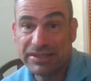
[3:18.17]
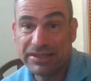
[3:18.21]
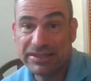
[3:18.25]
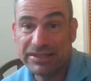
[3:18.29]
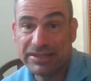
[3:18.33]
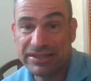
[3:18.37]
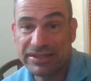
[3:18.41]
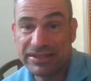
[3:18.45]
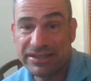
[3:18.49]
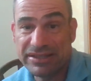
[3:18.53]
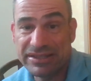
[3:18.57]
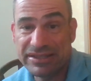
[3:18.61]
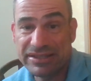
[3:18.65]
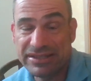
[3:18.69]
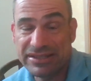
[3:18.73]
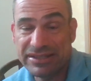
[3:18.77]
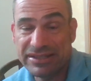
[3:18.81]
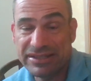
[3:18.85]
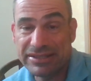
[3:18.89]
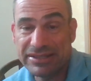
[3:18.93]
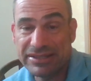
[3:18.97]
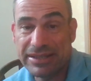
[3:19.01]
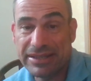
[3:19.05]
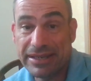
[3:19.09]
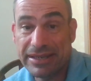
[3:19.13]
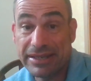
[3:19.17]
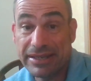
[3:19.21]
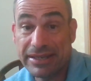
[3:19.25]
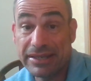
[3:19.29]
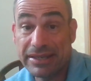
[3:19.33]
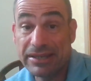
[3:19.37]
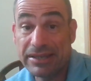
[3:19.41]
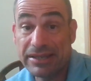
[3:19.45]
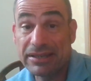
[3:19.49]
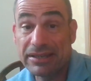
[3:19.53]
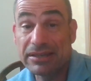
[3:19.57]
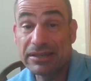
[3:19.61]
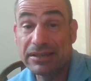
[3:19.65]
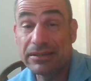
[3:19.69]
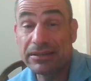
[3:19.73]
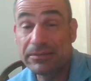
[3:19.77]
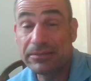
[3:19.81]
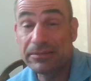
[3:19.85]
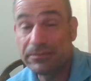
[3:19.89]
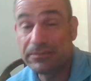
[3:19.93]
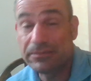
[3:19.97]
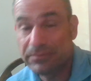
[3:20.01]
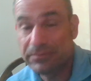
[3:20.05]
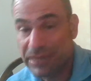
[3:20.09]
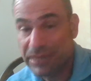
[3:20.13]
So this is a
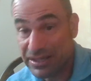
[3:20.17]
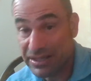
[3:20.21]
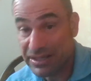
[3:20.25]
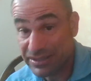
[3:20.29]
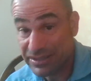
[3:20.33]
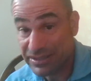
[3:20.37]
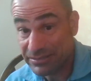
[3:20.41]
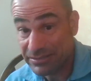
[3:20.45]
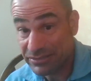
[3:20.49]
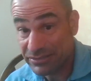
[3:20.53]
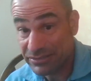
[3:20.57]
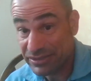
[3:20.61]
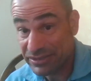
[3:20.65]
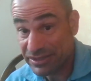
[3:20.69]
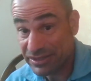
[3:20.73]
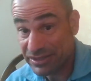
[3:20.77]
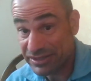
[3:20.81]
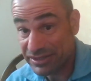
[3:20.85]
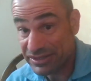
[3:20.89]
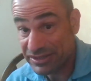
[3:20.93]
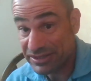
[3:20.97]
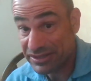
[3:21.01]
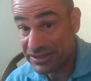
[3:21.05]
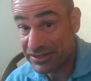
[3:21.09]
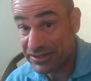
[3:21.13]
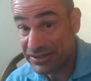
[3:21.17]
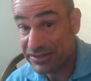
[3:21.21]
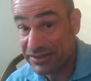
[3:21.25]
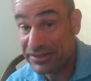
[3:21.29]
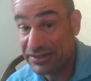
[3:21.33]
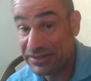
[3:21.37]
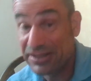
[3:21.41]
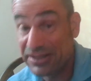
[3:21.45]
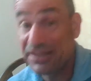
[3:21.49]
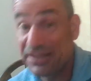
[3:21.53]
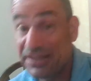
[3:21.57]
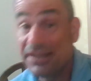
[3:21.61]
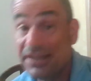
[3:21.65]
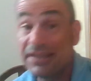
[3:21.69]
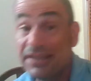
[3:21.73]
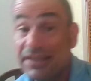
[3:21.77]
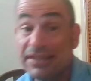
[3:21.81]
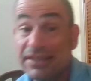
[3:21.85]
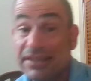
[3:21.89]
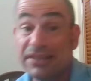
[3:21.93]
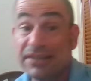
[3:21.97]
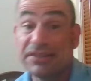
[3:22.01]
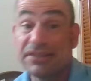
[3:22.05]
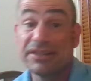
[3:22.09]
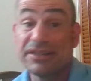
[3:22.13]
possible concern
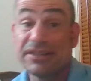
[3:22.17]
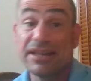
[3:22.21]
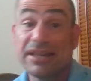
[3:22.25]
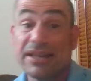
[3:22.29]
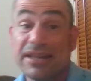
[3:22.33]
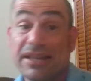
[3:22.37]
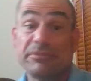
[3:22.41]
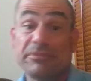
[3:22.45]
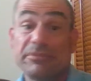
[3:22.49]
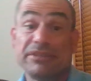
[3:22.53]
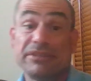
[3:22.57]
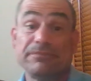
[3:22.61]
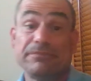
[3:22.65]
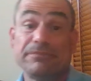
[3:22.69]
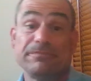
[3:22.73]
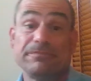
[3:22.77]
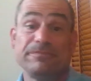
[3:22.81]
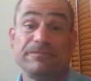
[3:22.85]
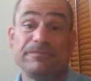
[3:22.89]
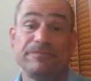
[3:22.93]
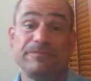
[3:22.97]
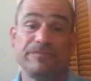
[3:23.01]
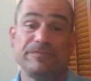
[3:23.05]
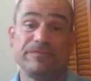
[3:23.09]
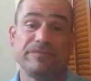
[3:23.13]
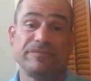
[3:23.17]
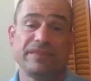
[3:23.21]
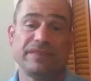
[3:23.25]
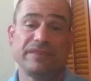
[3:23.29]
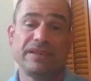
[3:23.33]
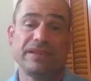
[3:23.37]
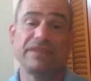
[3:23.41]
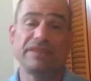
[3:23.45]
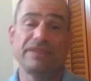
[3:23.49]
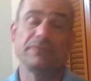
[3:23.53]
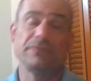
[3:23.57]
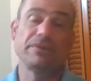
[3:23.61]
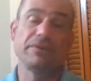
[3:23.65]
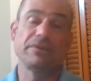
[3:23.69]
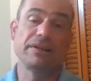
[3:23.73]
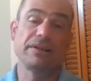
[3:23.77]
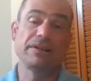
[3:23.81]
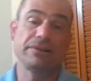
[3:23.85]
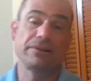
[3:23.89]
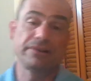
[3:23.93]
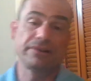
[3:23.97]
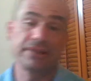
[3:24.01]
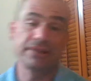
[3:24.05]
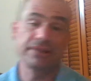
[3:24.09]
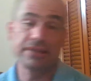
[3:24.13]
It could happen
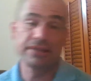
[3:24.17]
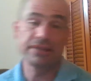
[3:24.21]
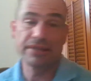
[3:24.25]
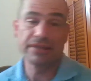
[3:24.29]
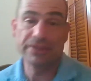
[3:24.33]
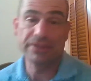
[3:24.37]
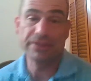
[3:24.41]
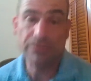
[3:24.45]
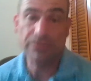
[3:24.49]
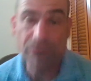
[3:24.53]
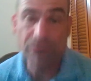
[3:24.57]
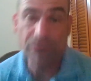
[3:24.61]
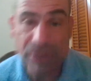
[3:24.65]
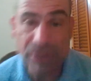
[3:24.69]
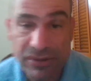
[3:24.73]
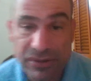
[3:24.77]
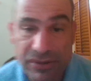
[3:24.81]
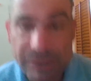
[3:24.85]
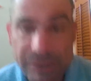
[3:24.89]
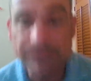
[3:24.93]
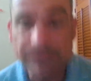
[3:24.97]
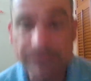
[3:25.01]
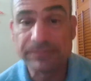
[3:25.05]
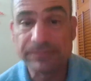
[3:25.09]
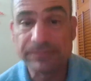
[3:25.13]
anywhere in the world.